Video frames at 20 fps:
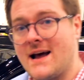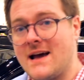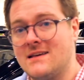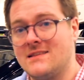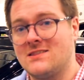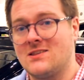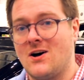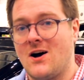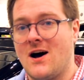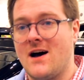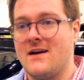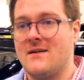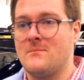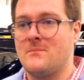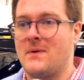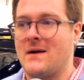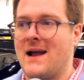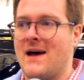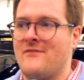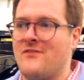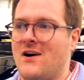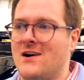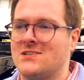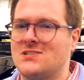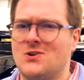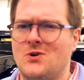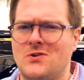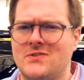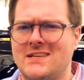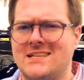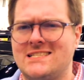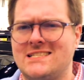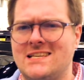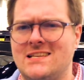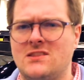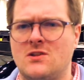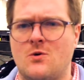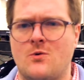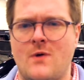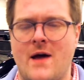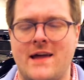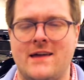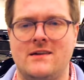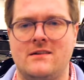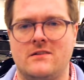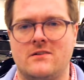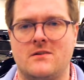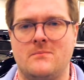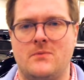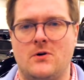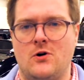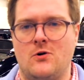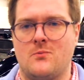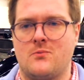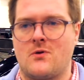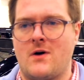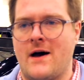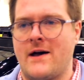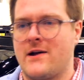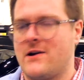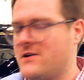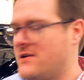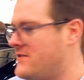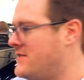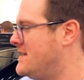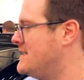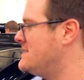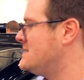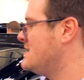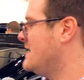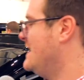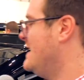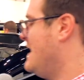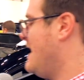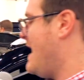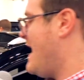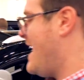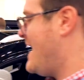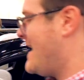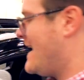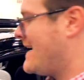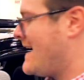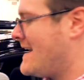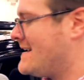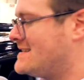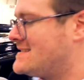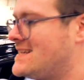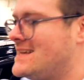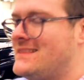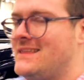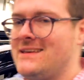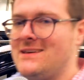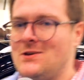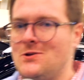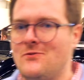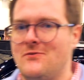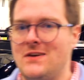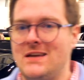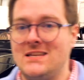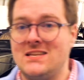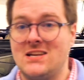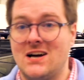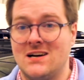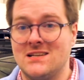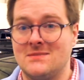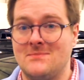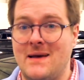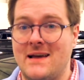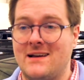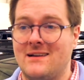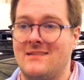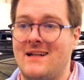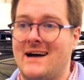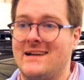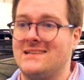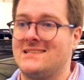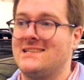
I thought, but I've also only seen the regular Bolt prior to this, and I gotta say the EUV does make a lot of